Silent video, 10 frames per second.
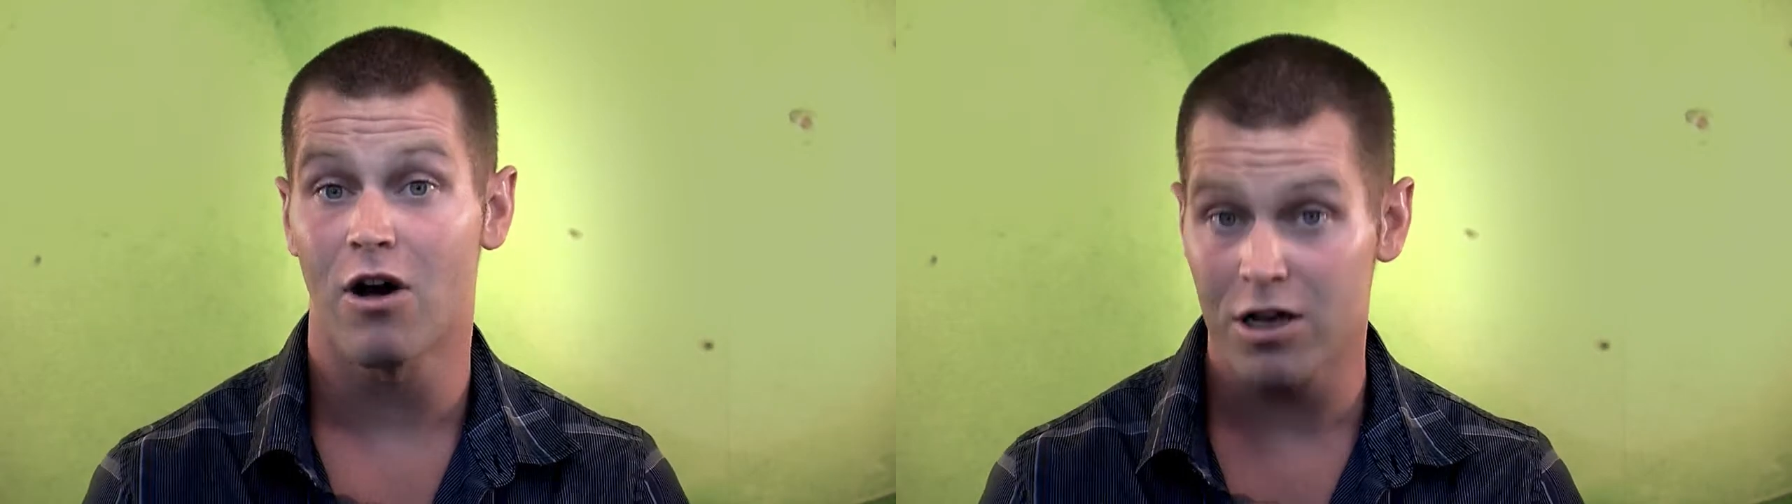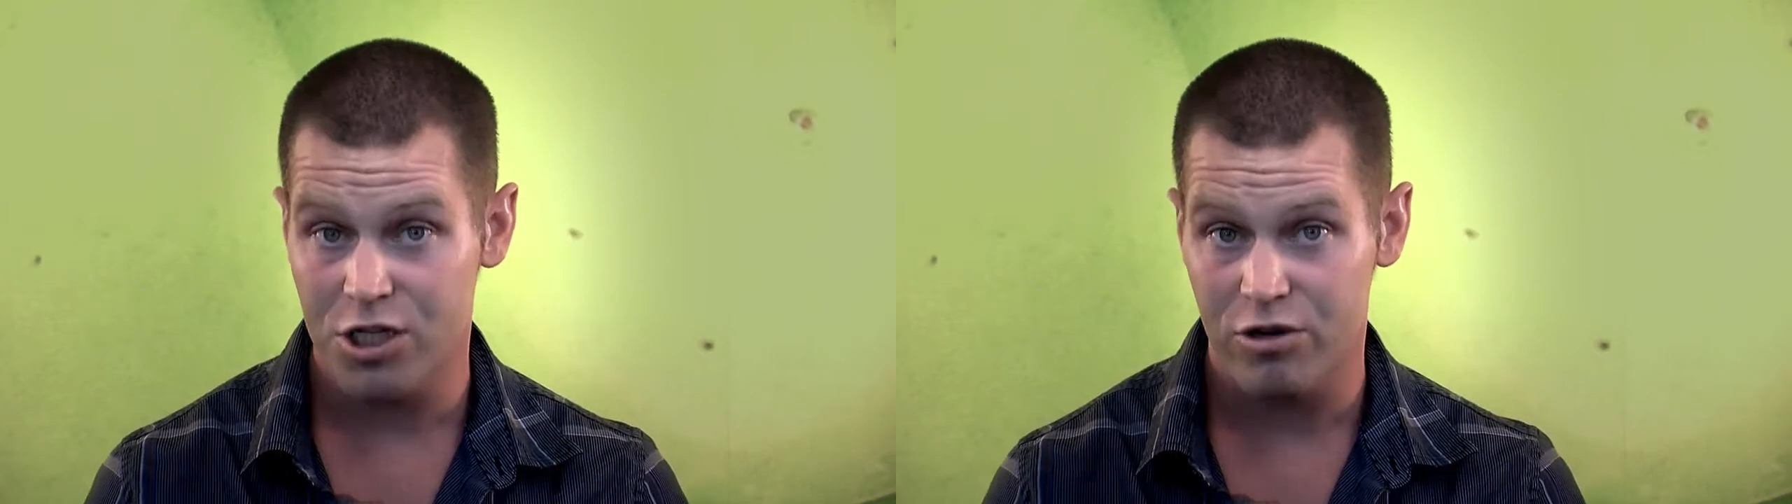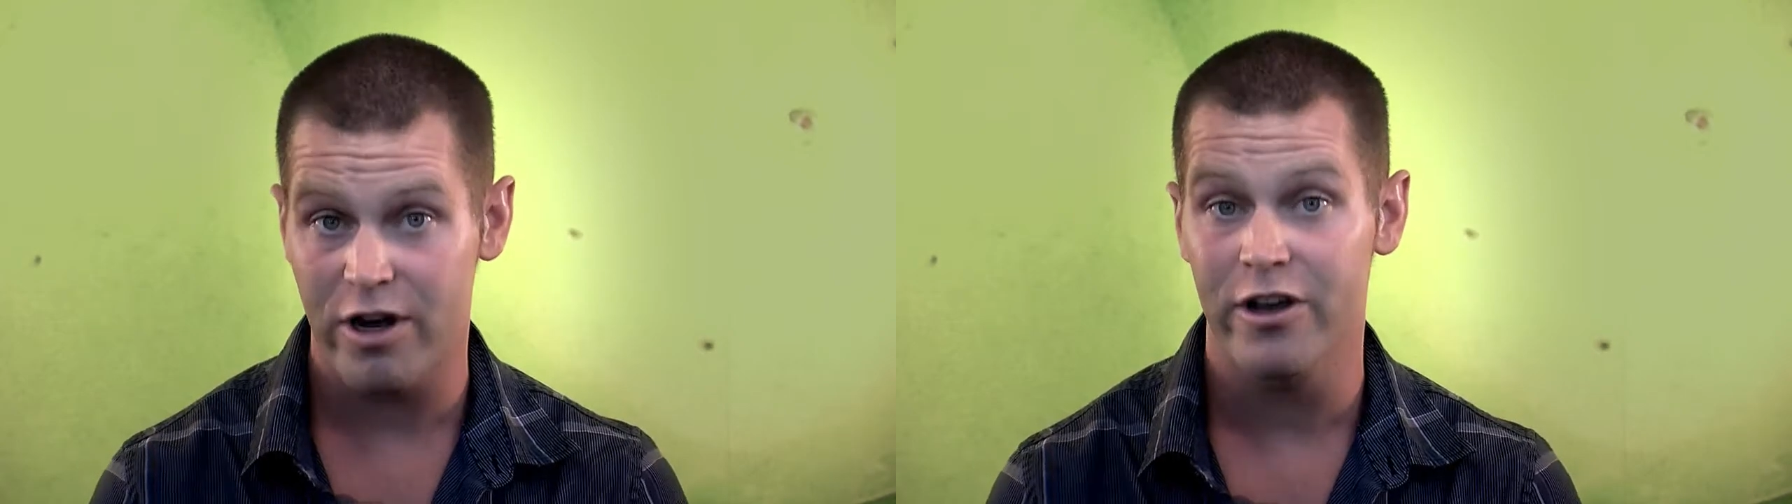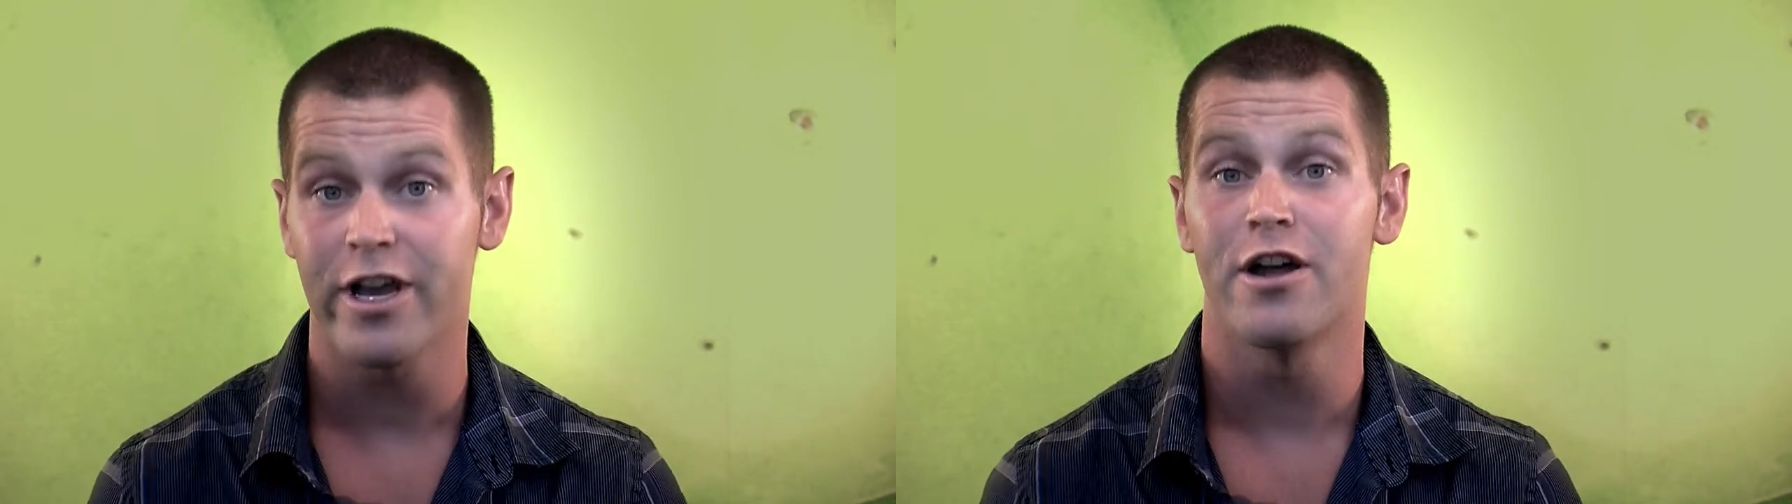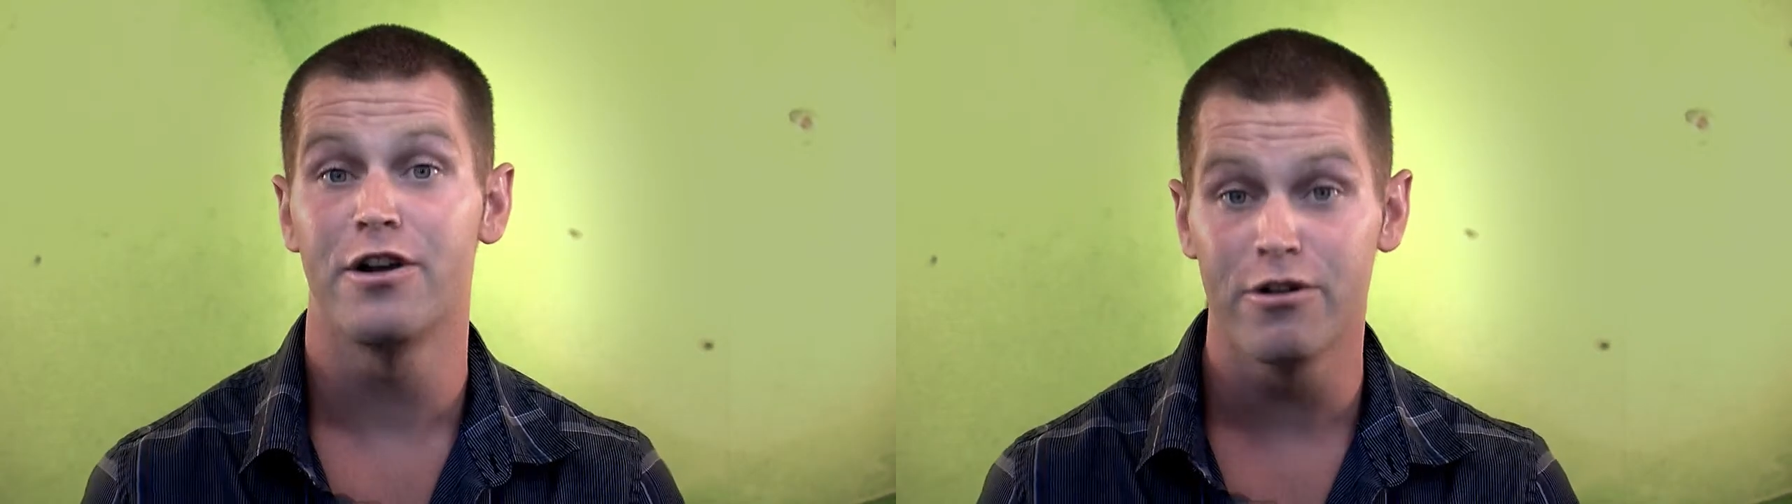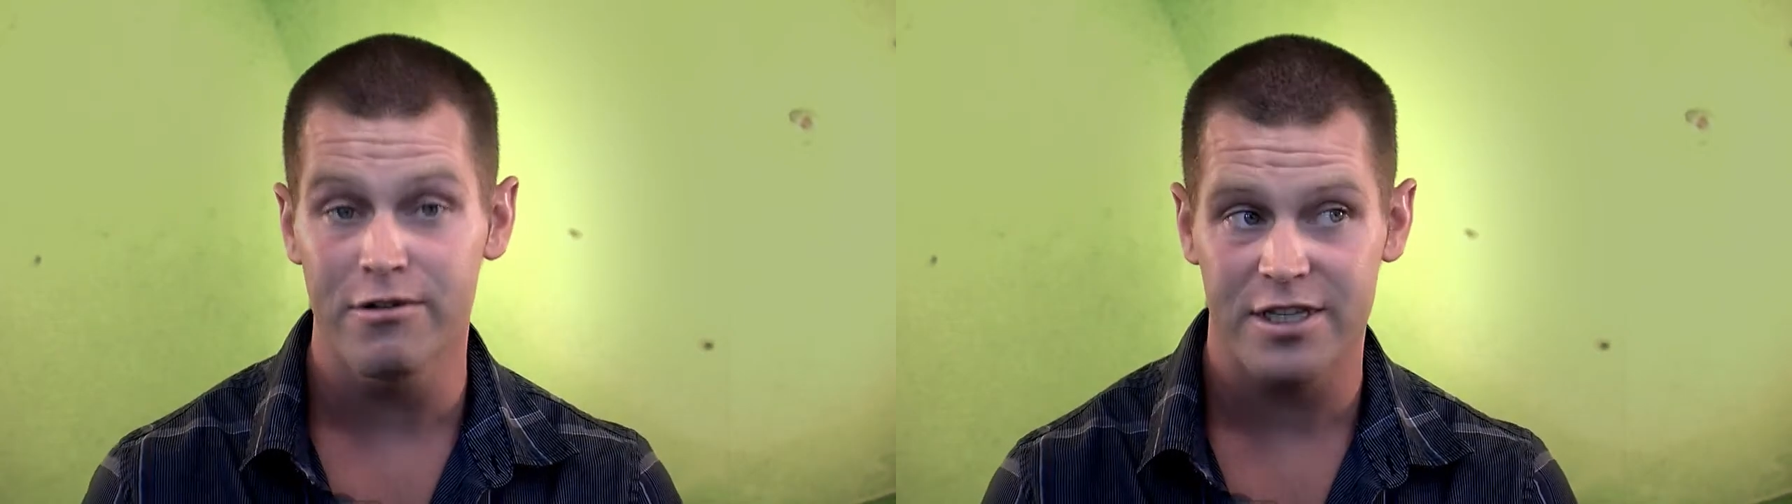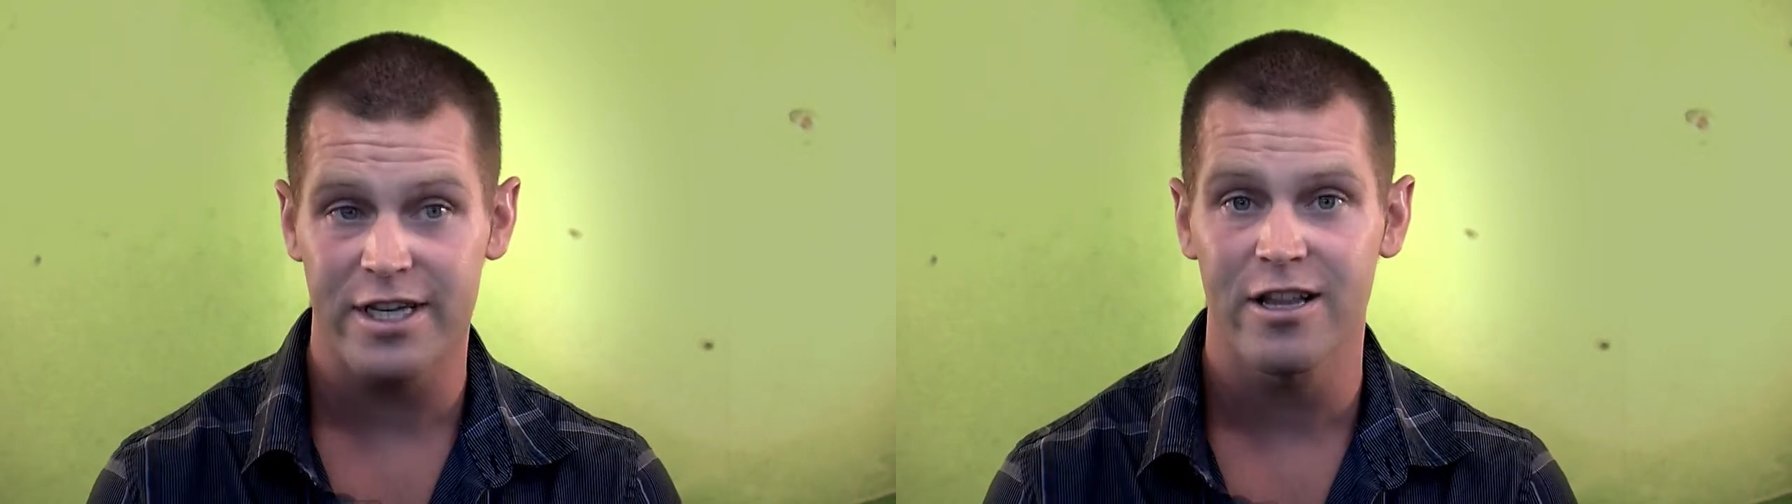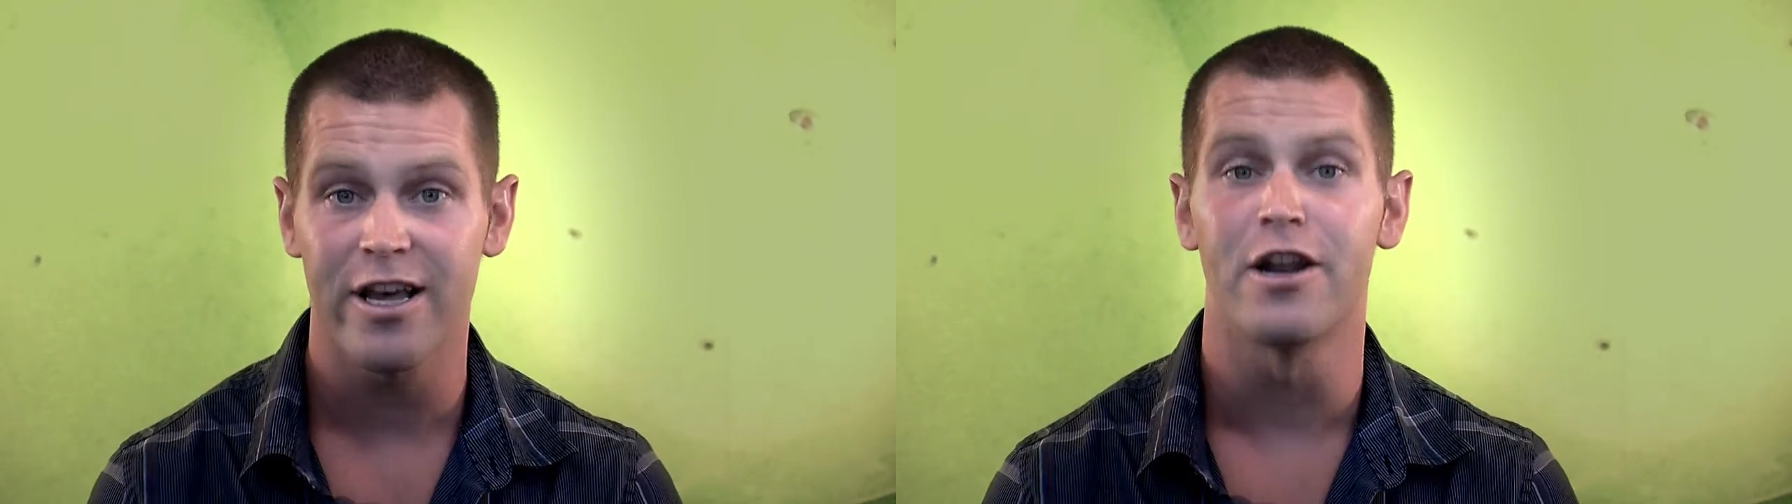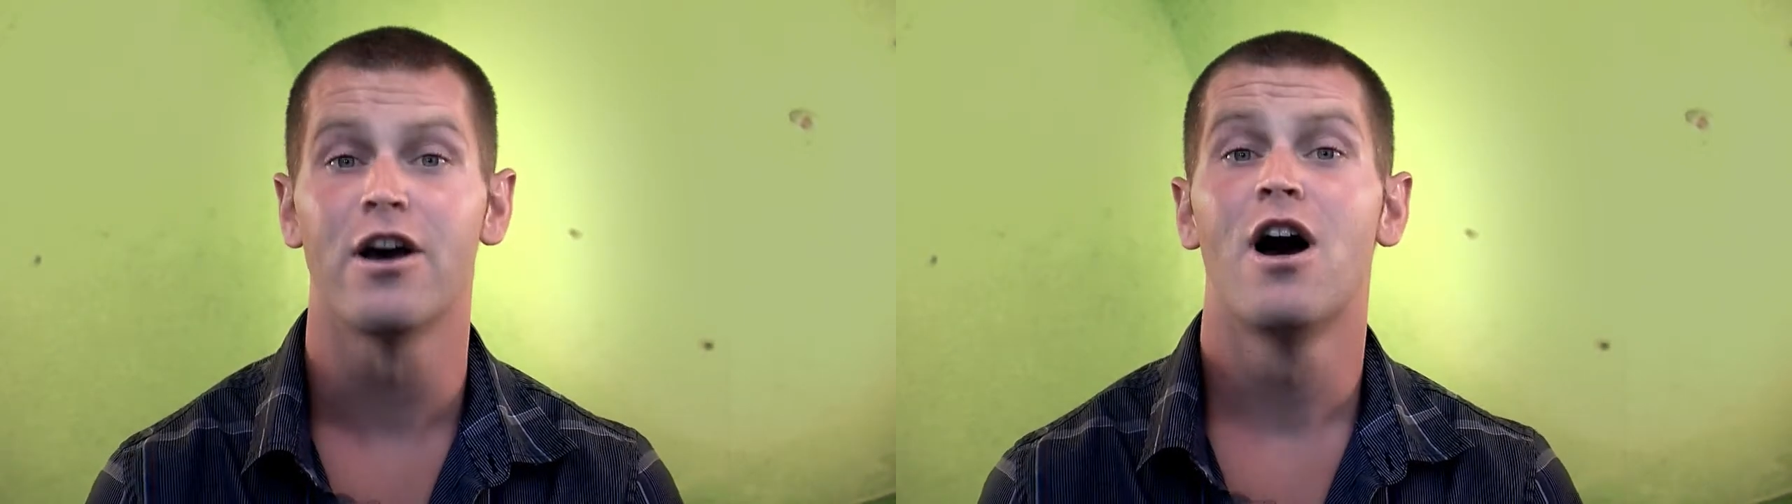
Australia, New Zealand.